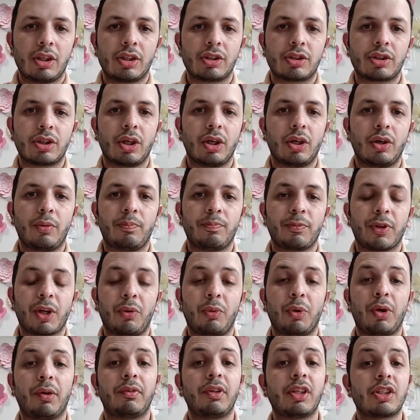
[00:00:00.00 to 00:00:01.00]
So
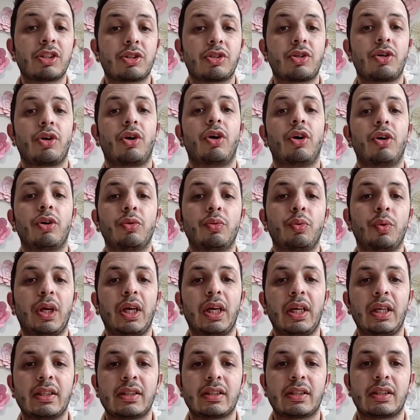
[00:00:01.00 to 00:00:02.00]
one of the strong
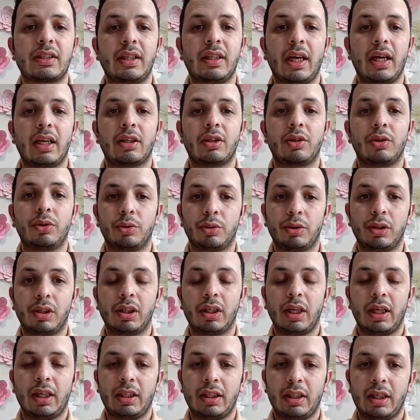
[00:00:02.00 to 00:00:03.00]
ways that
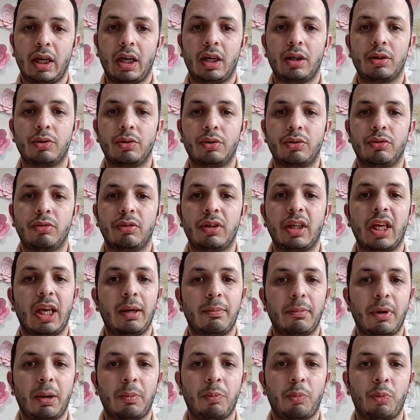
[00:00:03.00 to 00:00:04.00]
Google and Yahoo
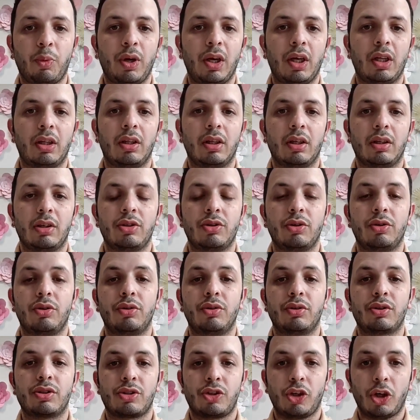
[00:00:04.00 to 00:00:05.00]
came up with
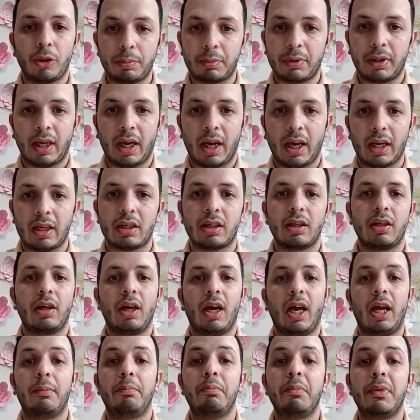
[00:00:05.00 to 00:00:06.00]
to stop that
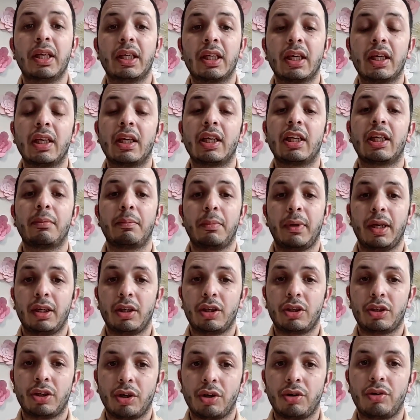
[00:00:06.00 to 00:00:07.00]
and making it a
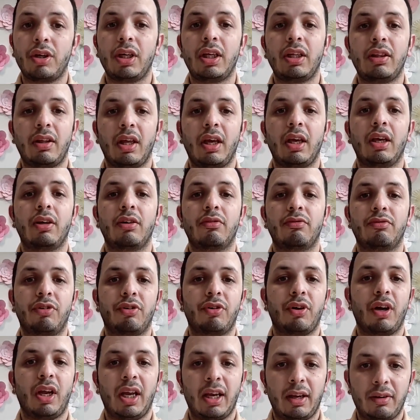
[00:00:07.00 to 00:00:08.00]
mandatory thing
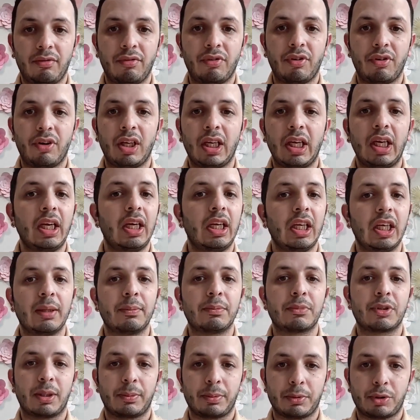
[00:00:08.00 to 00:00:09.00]
for every
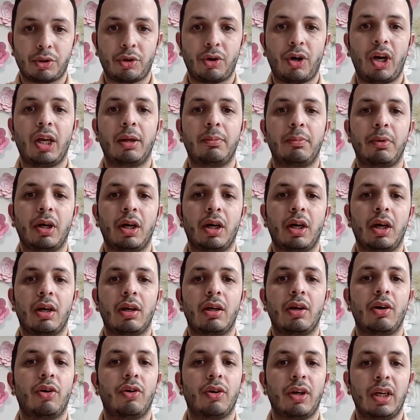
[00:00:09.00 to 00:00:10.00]
EDM subscriber
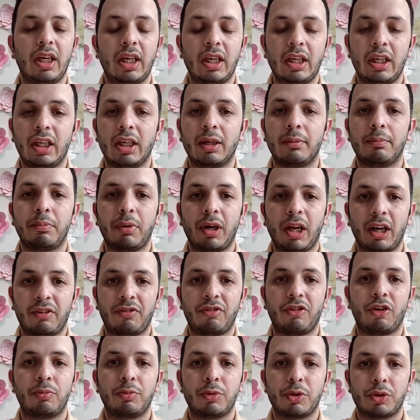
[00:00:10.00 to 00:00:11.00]
or EDM
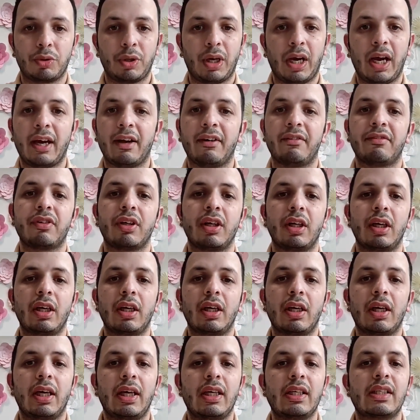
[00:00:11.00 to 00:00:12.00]
platform to have
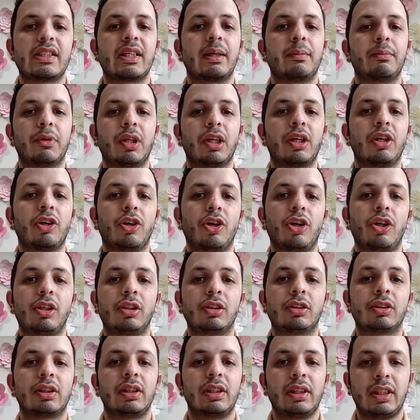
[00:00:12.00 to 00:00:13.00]
is something
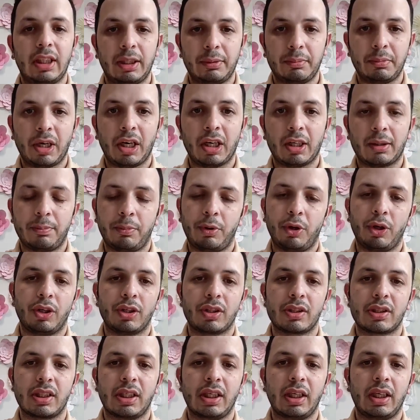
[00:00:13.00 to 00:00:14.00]
called DMARC
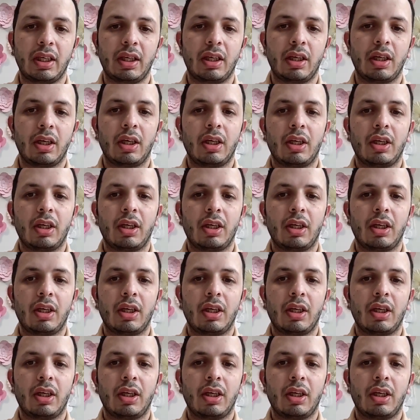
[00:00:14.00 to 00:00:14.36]
policy.